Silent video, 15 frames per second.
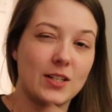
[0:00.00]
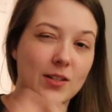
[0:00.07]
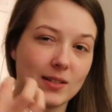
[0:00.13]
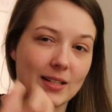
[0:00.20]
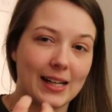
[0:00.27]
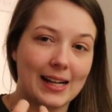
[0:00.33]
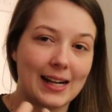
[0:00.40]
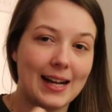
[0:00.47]
So
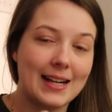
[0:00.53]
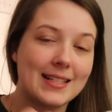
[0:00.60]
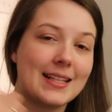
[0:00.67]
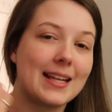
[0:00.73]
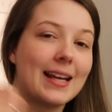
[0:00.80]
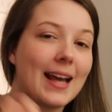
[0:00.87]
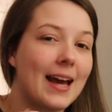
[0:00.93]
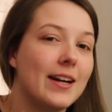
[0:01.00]
it's like
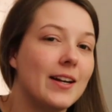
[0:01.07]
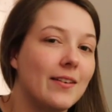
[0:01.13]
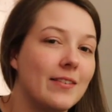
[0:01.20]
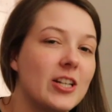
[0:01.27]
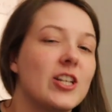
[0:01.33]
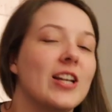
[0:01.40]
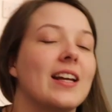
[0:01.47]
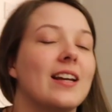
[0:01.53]
cleansing and
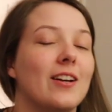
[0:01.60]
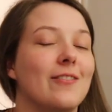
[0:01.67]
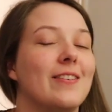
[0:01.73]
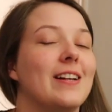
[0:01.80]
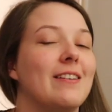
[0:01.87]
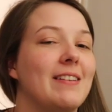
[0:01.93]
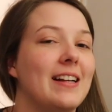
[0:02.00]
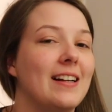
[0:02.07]
nourishing, and I
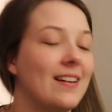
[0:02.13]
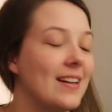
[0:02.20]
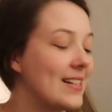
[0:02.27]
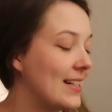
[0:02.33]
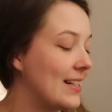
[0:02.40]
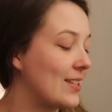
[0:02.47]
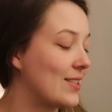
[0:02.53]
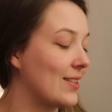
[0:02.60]
really liked it.